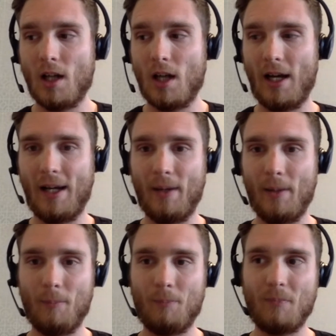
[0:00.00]

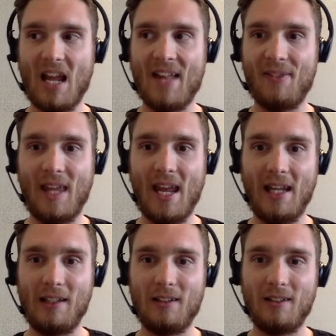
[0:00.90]
Um, and
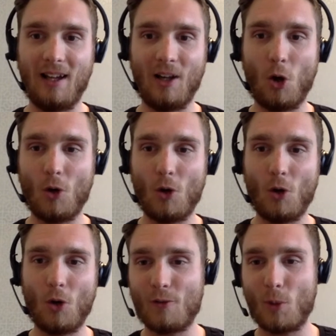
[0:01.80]
then along
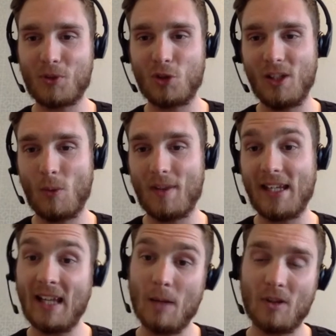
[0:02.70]
came another opportunity where they
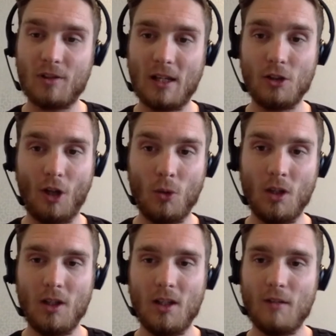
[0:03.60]
came and said, you know,
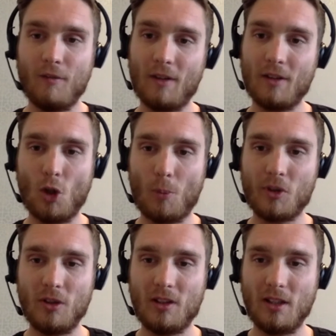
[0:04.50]
fancy an
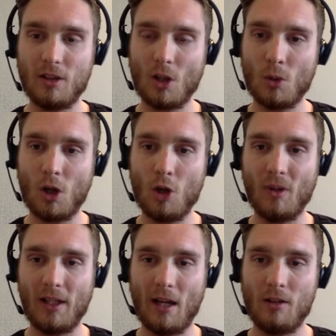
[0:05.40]
opportunity to go
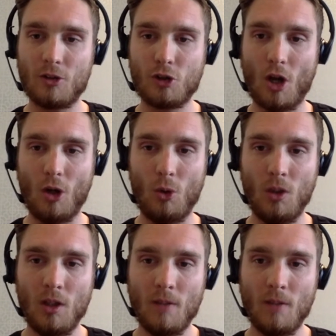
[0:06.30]
global again. So